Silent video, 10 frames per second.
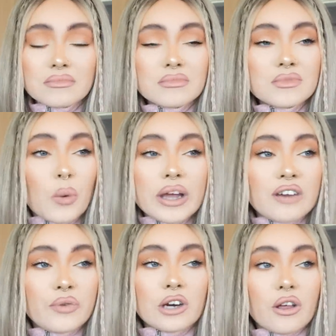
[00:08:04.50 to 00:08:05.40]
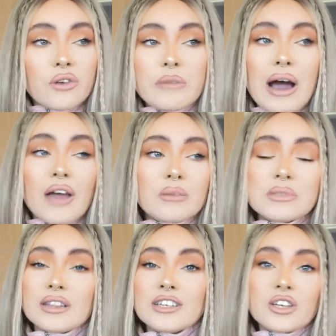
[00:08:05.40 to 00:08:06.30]
Why have we got three bathrooms
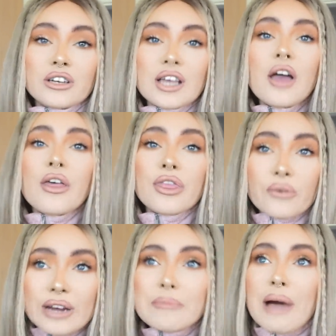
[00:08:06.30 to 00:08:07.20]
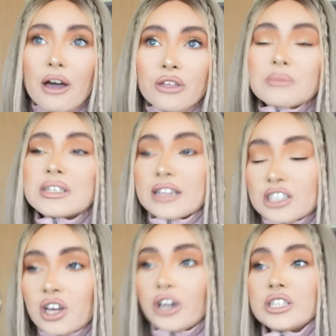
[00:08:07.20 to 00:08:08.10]
in this house? Three bathrooms in this
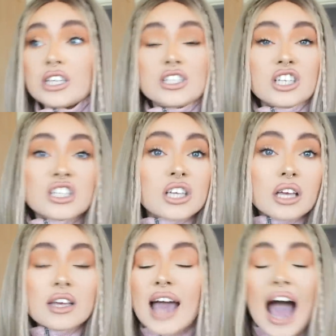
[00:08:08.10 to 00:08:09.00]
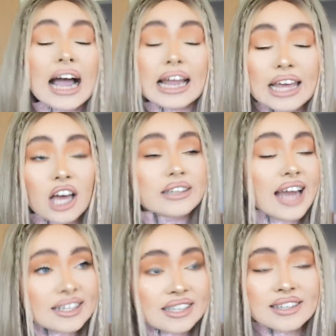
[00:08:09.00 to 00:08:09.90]
house is just highly
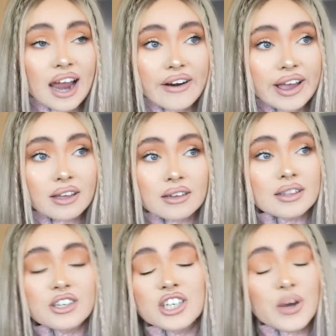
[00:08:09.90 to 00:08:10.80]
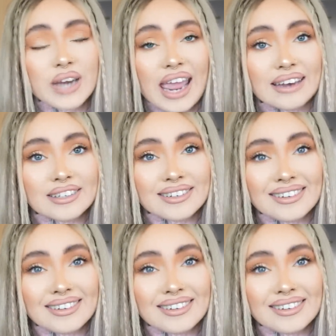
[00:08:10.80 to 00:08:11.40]
unnecessary. There's no need.